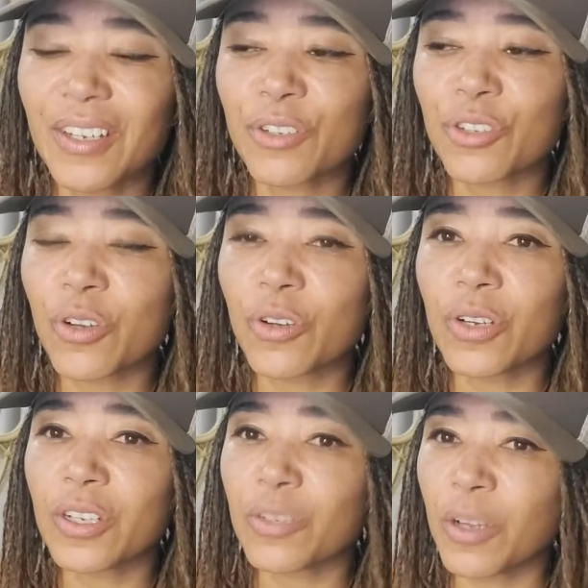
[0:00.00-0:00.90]
So
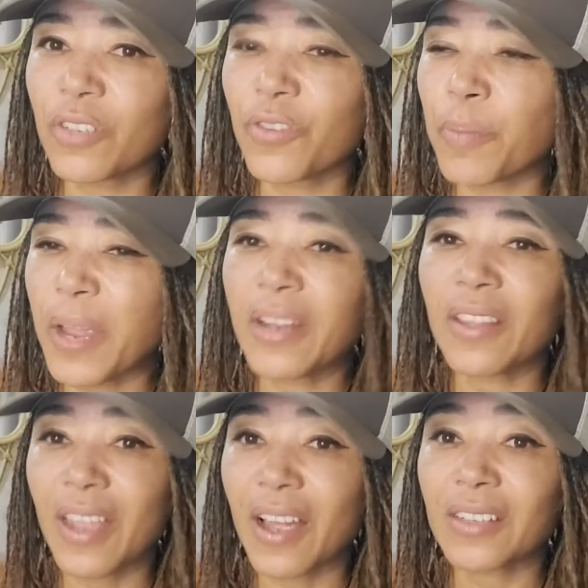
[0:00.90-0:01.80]
as much of a pain in
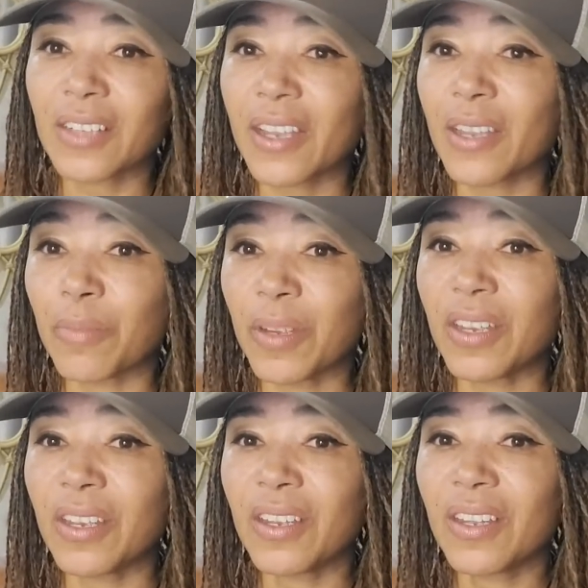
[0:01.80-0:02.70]
the ass I can
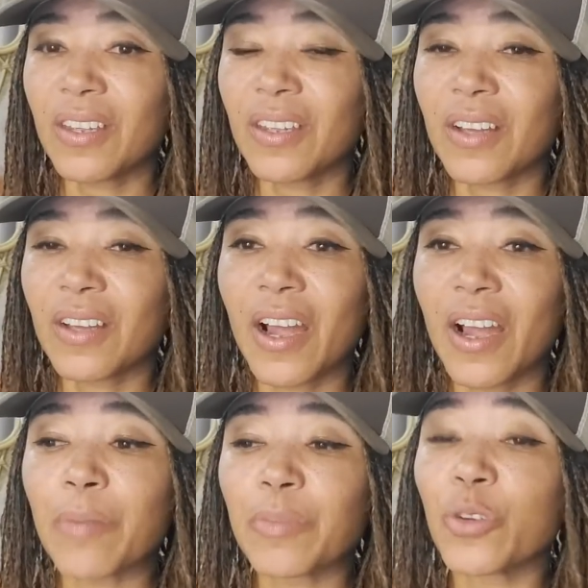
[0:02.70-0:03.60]
be, I
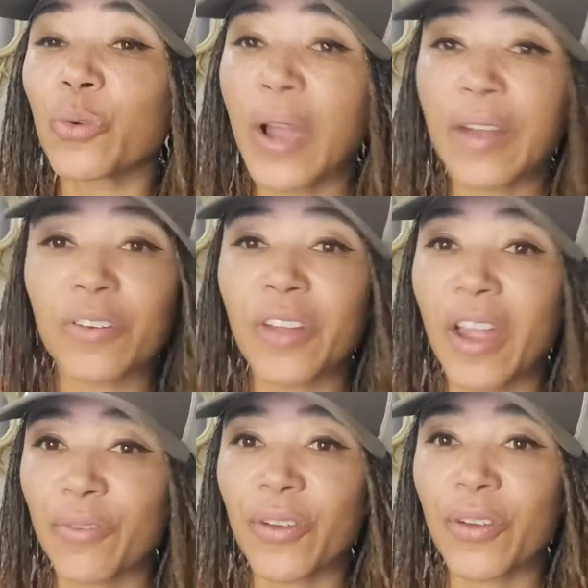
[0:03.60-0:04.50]
am your ride or
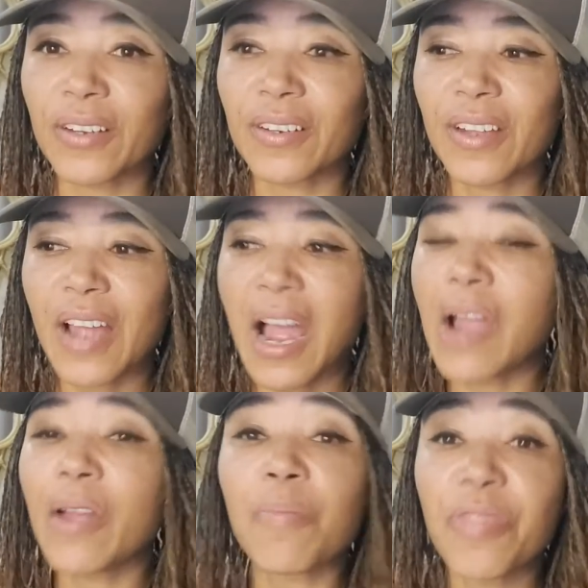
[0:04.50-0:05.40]
die friend. I
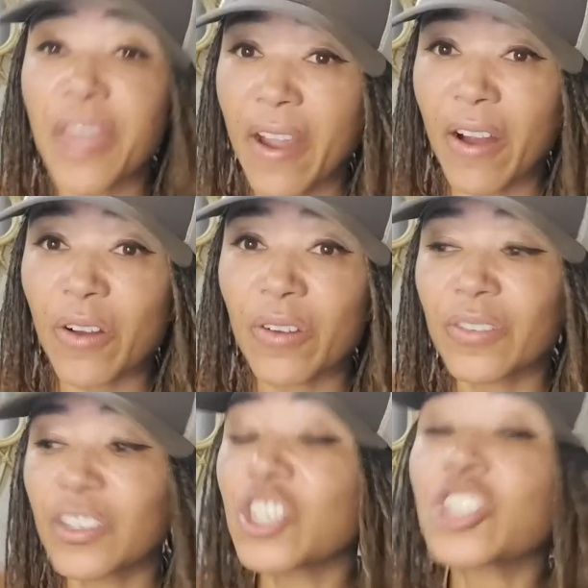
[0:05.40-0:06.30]
am there,
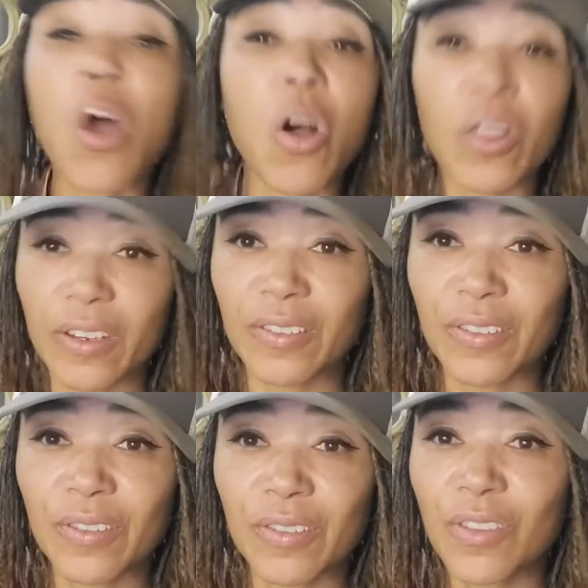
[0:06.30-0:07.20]
solid,
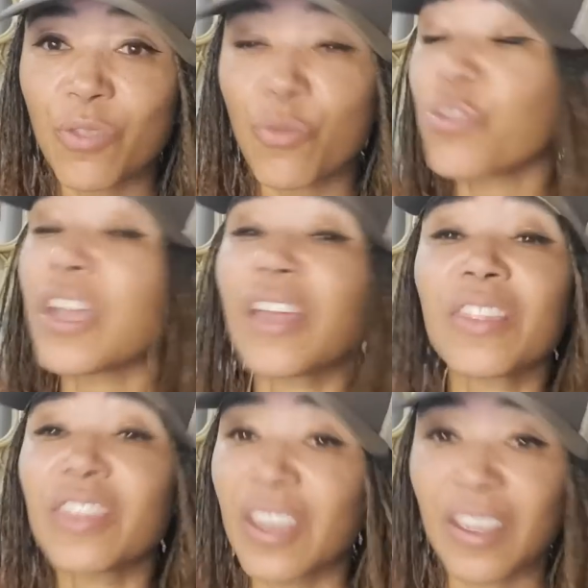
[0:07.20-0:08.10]
through thick
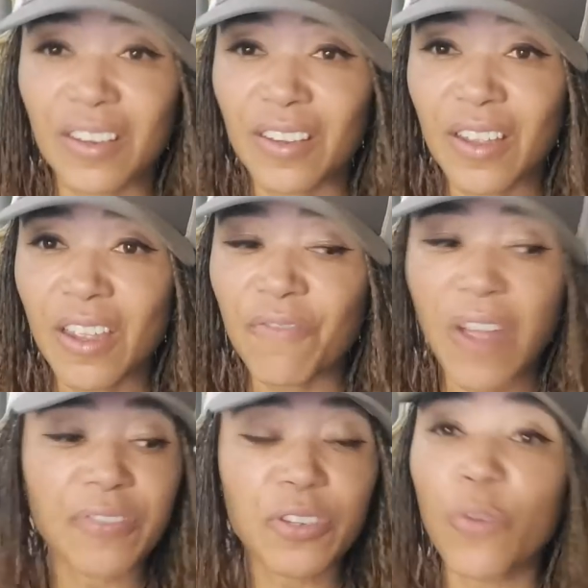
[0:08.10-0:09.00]
and thin. If I
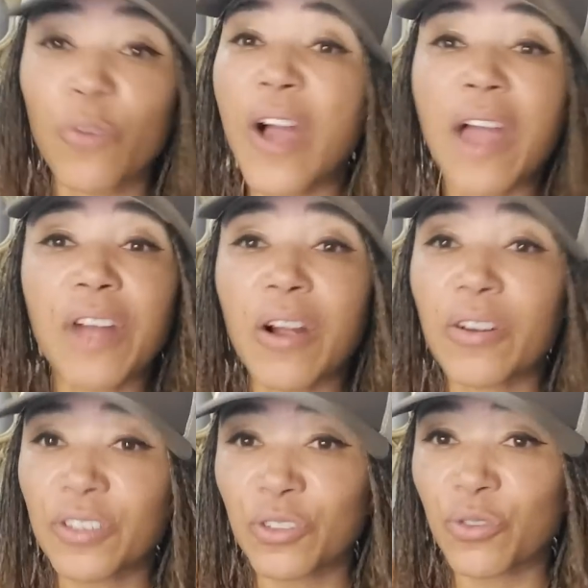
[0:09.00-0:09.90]
have to go five
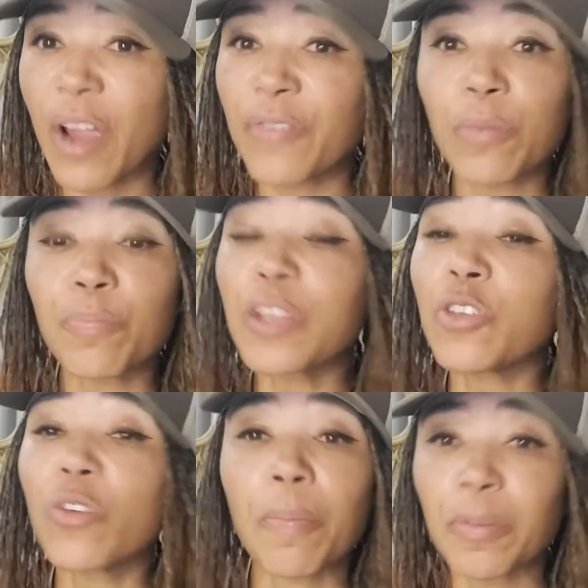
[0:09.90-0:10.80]
hours and drive you and pick
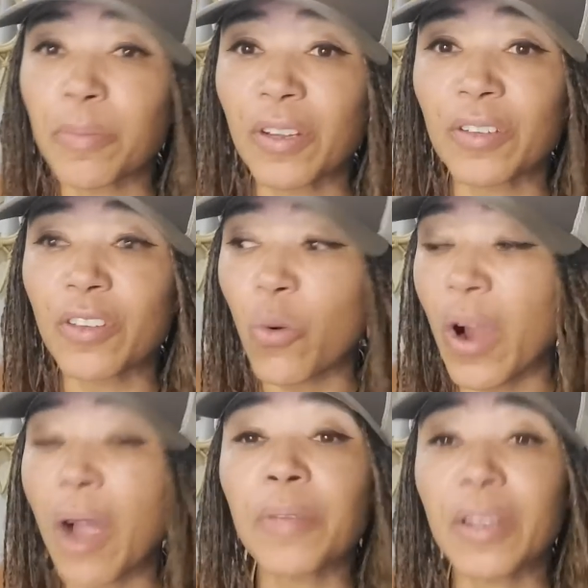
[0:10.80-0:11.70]
you up in the middle of
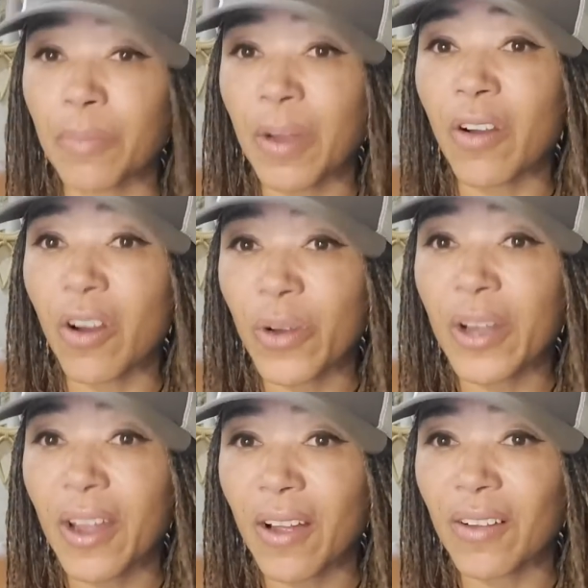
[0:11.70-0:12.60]
nowhere, I'm getting in my car
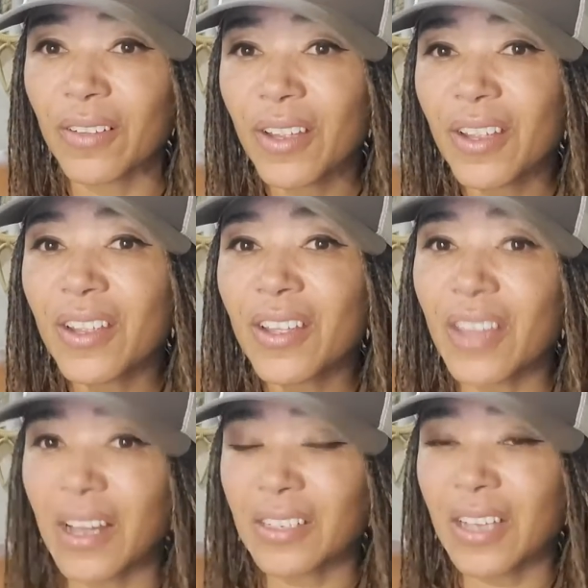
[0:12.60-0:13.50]
right now.
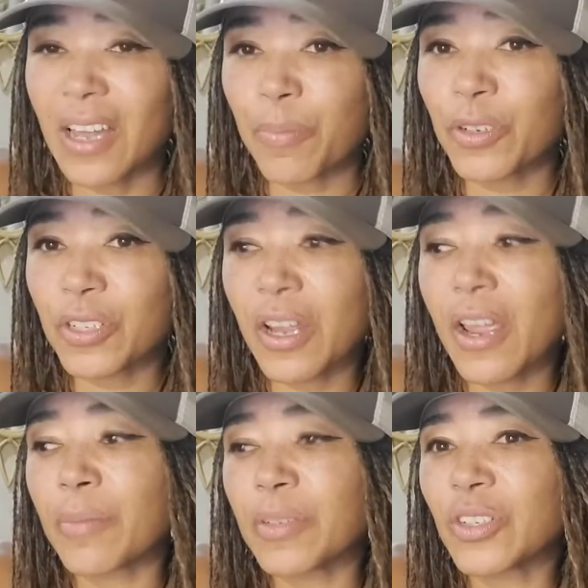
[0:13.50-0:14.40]
That's the kind of person I
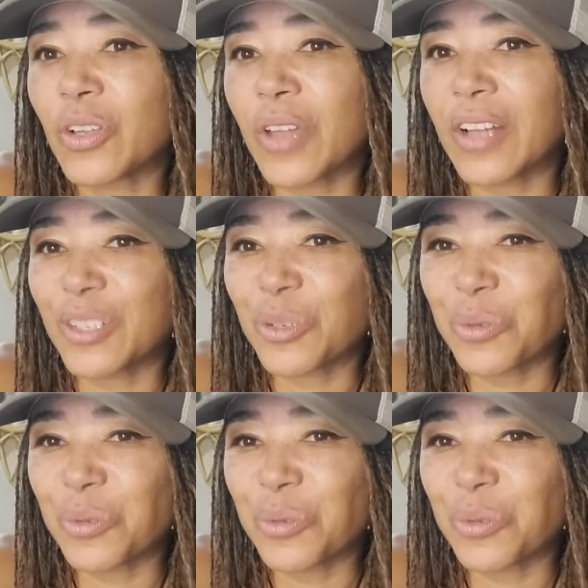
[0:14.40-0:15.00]
am, and so that's the